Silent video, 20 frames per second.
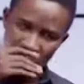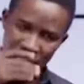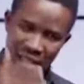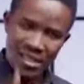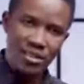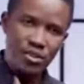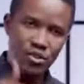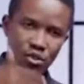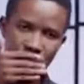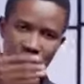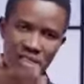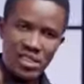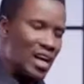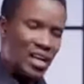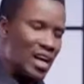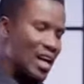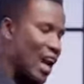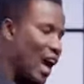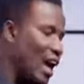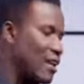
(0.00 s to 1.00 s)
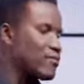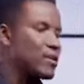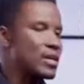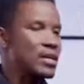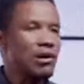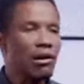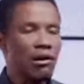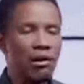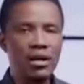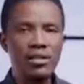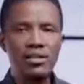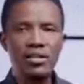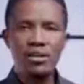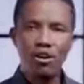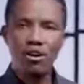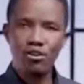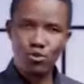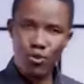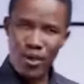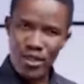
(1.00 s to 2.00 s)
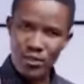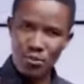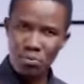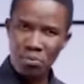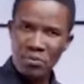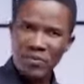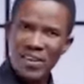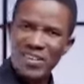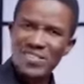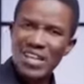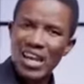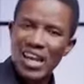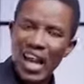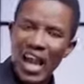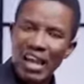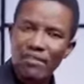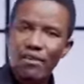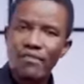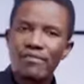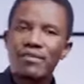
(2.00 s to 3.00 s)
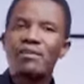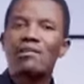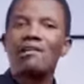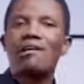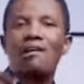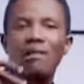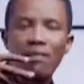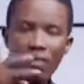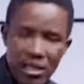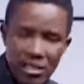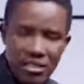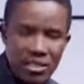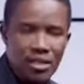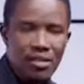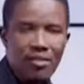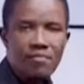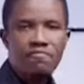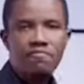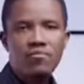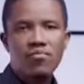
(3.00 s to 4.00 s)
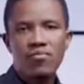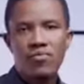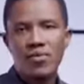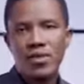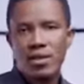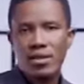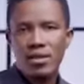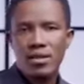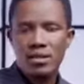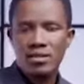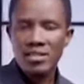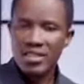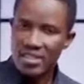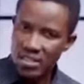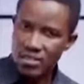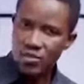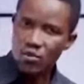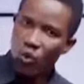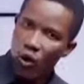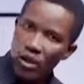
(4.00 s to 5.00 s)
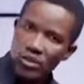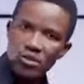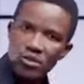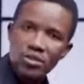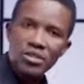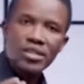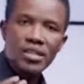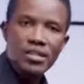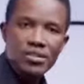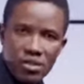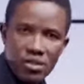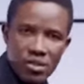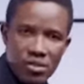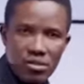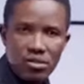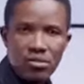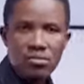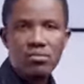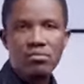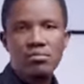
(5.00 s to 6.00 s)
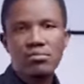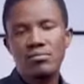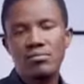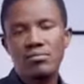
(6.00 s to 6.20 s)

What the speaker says: get into eternal life with God or to experience the life of God, this is what you need to do.